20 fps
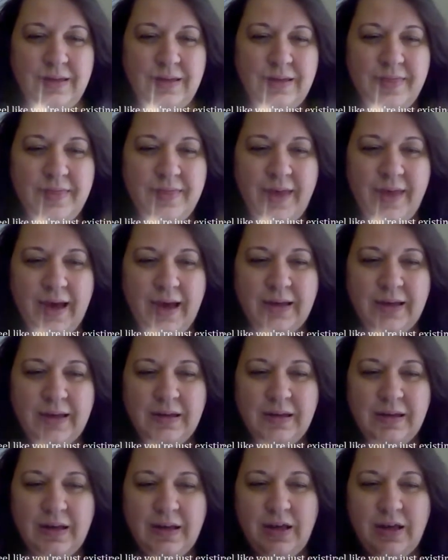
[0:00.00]
That
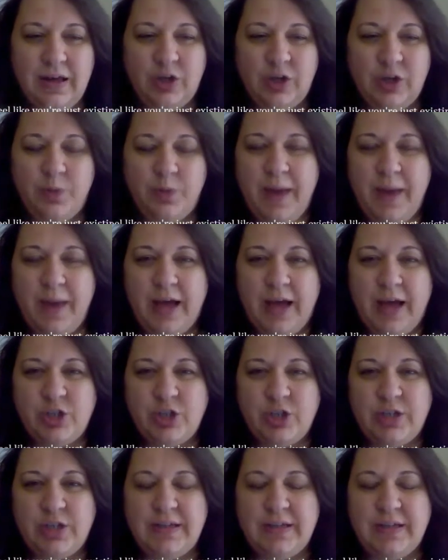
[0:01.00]
your
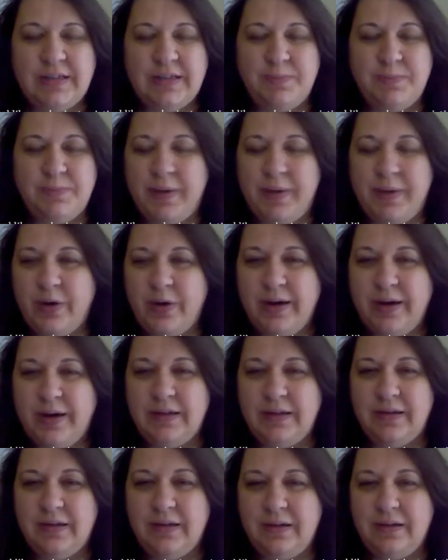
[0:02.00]
passion is buried